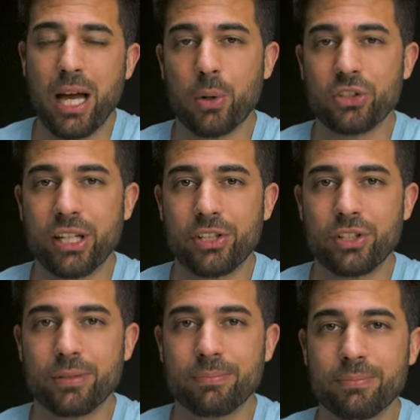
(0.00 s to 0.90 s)
power
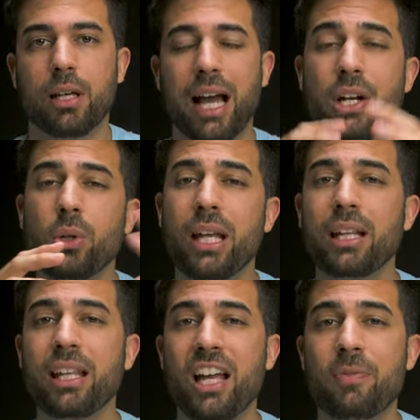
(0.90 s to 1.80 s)
station. I know
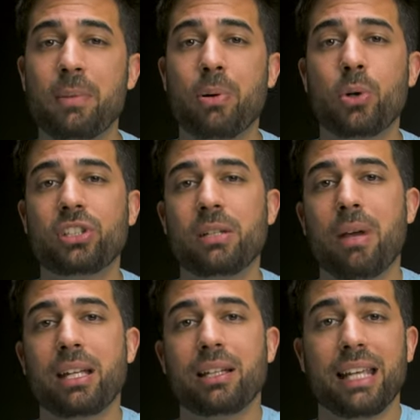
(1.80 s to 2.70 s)
lately I've been posting
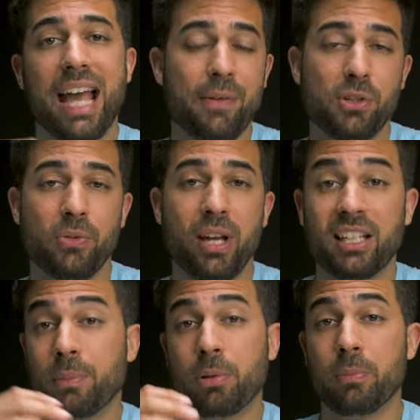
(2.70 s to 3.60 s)
mainly After
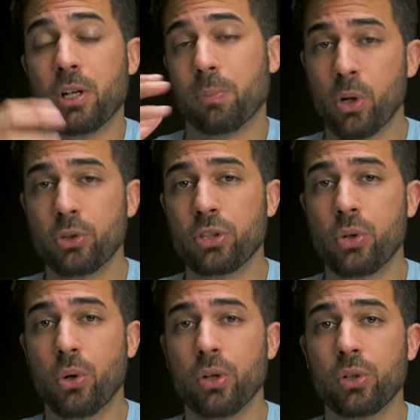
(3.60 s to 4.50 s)
Effects and Premiere Pro
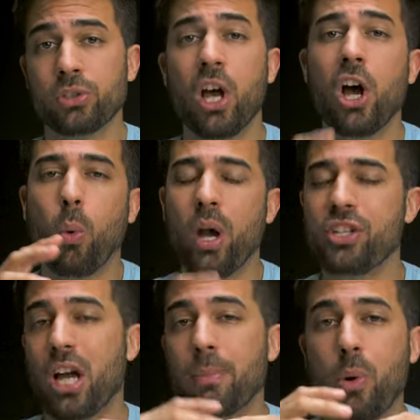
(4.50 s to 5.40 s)
tutorials,
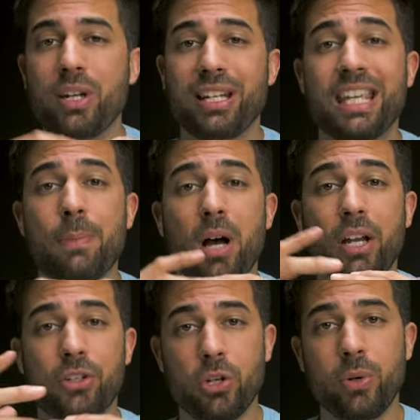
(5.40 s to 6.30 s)
which I'm going to keep
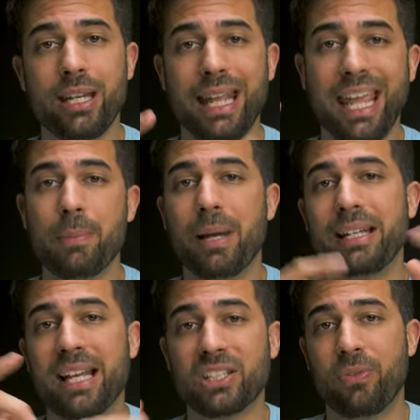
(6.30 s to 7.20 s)
on doing, and my
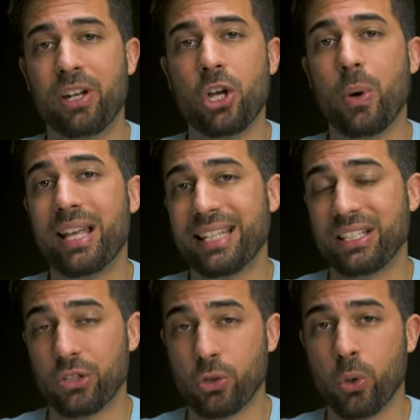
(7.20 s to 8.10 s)
next video is a
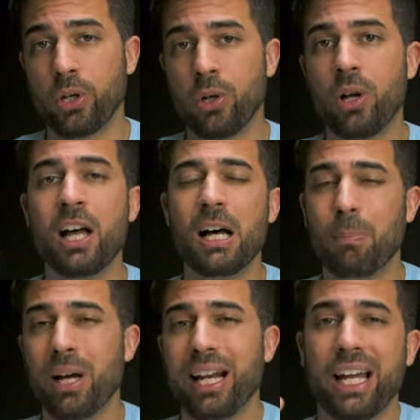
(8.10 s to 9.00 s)
tutorial,
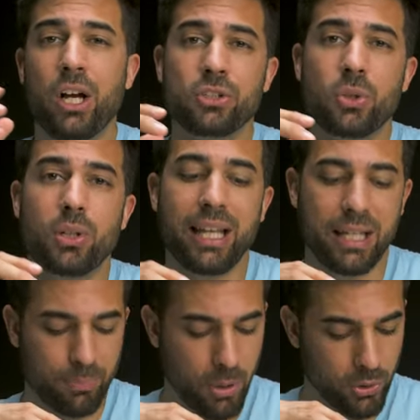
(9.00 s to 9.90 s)
but I also
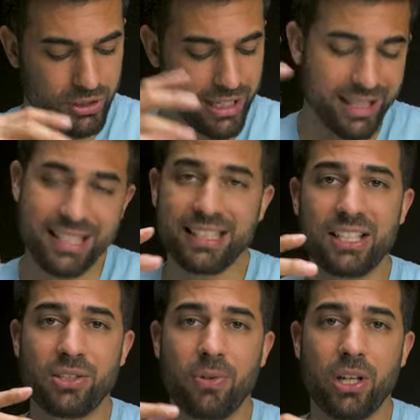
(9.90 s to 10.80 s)
like posting these
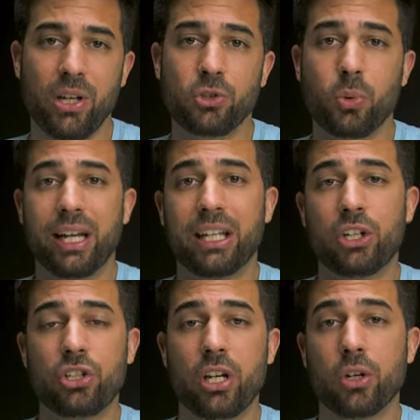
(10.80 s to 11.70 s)
kinds of videos where I can
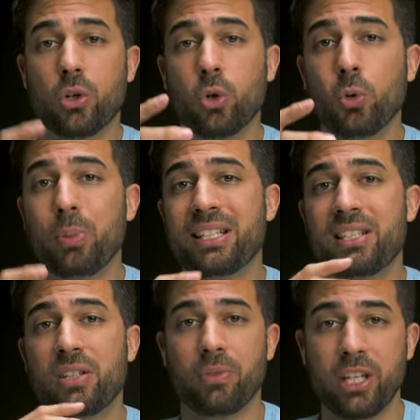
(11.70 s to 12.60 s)
share cool
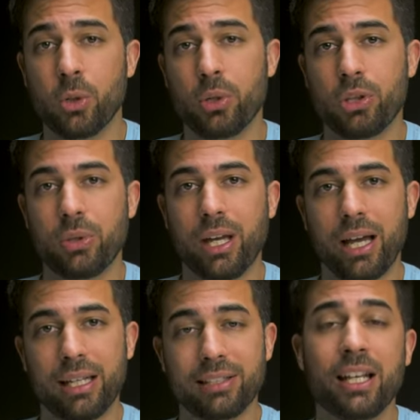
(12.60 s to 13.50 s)
pieces of gear with you
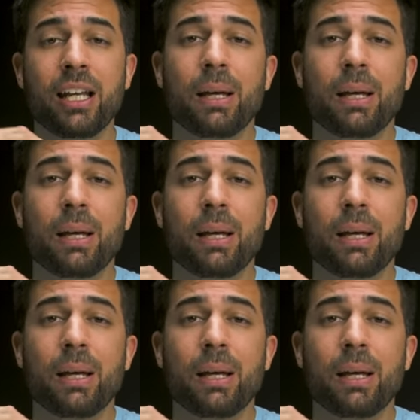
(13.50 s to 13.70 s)
guys,